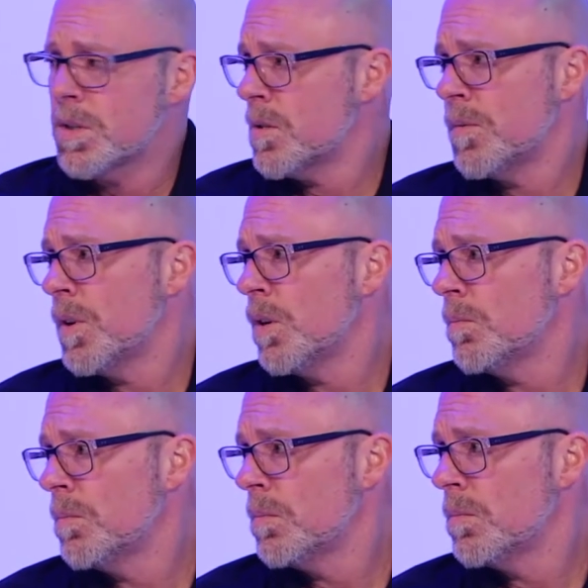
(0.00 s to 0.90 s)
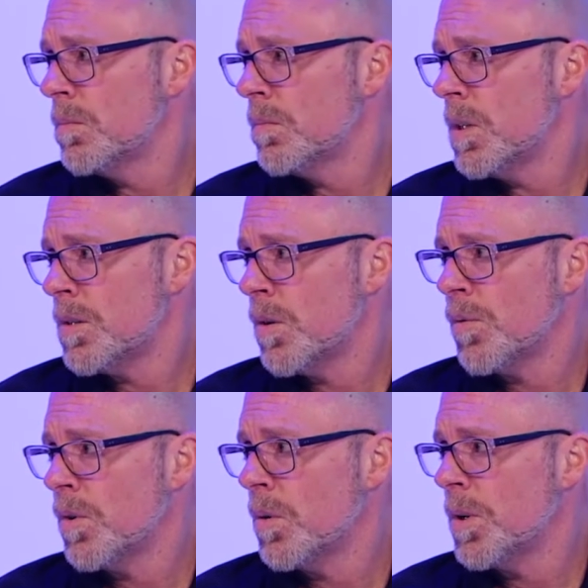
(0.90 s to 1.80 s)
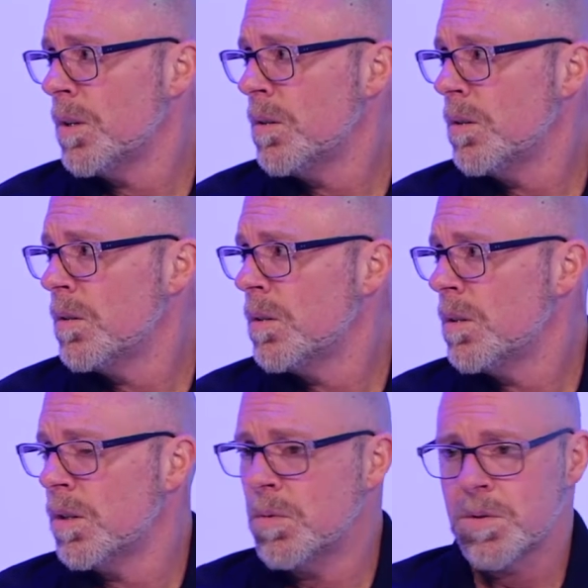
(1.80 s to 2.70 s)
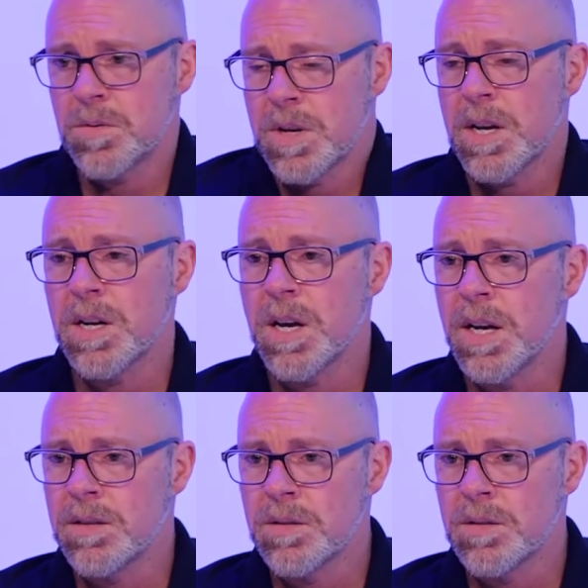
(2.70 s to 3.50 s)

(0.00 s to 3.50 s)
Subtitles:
the film as they were filming, you know, which was kind of nice.